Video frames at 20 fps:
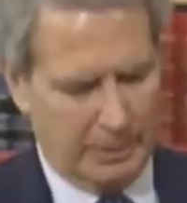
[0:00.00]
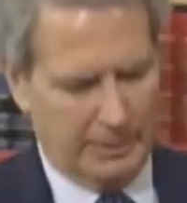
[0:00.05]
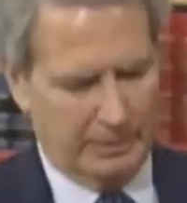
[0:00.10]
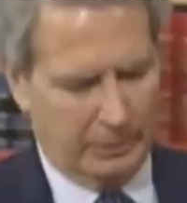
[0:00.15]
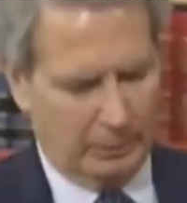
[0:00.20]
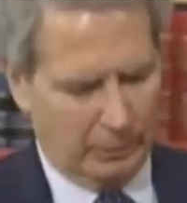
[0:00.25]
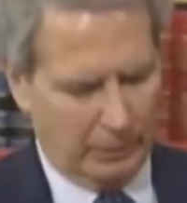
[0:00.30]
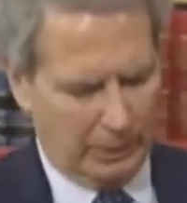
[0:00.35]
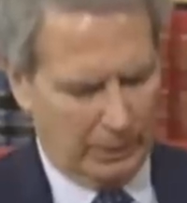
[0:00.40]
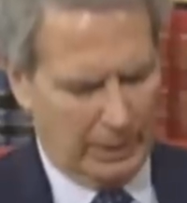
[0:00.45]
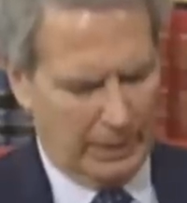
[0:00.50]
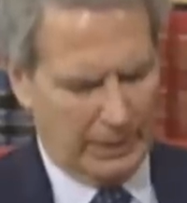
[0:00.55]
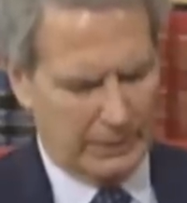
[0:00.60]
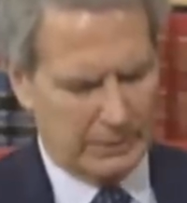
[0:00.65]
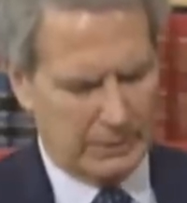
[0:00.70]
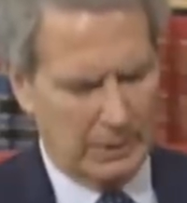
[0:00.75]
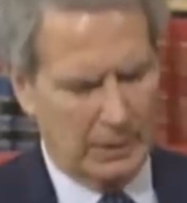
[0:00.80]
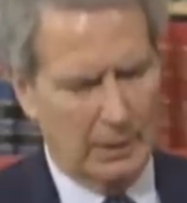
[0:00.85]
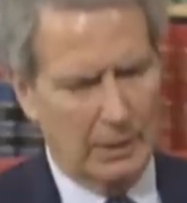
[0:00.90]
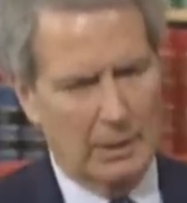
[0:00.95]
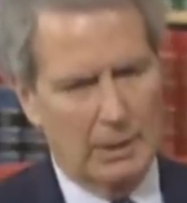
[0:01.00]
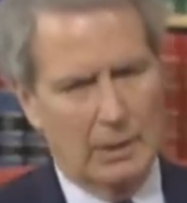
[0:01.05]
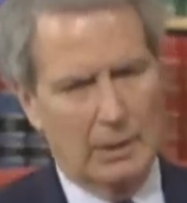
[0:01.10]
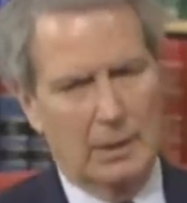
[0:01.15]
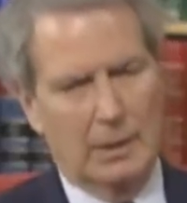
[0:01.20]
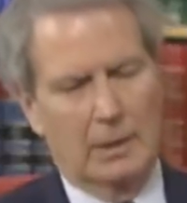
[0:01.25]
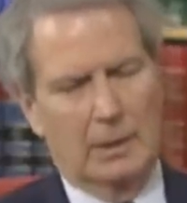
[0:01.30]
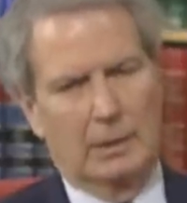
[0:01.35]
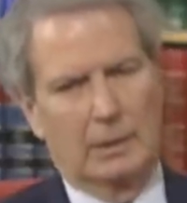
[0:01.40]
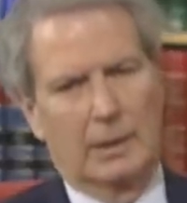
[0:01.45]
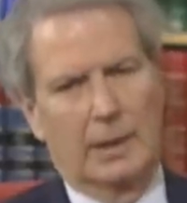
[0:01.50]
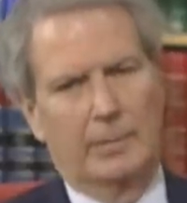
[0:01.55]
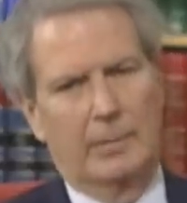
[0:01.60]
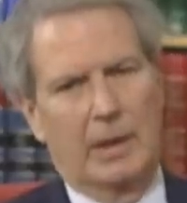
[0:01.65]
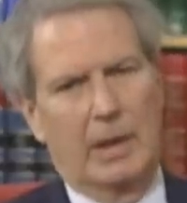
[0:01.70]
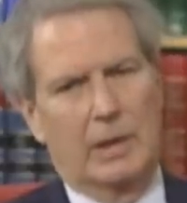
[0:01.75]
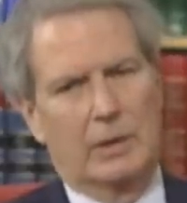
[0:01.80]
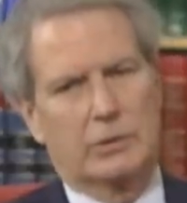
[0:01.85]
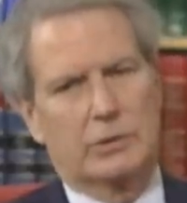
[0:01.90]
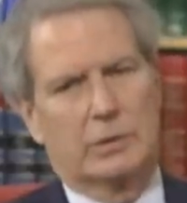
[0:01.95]
people realize. Let
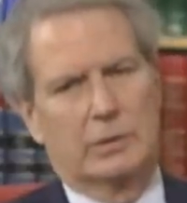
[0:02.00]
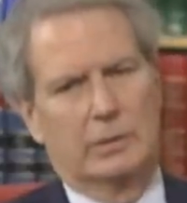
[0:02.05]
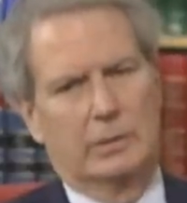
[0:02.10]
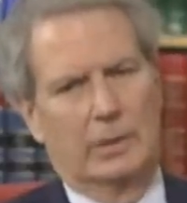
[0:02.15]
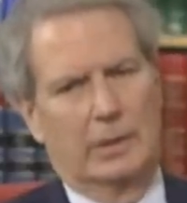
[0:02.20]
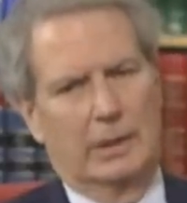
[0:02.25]
me ask you,